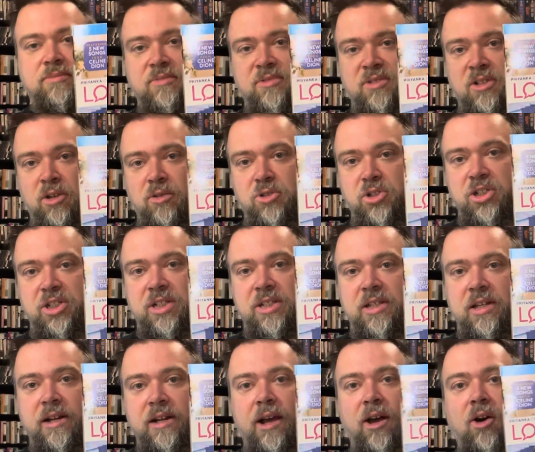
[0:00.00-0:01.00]
you know, she's
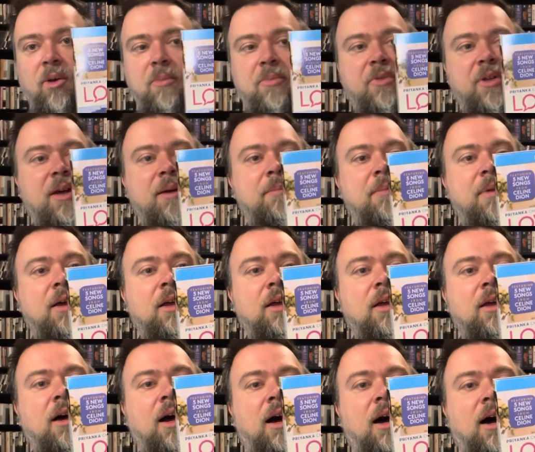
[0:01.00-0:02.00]
going to help them
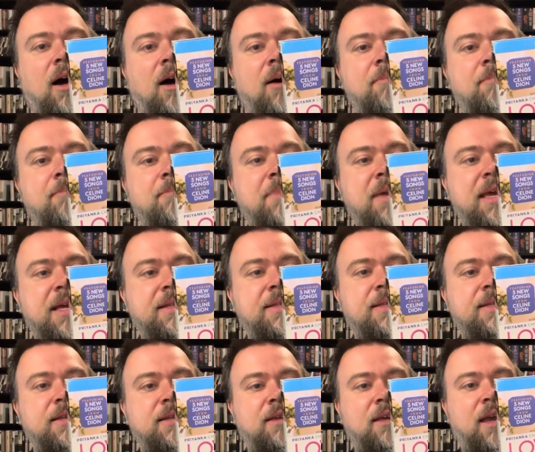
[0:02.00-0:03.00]
uh,
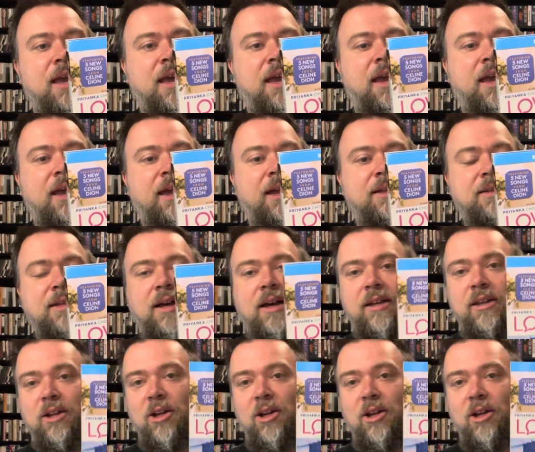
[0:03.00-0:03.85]
meet and, uh, you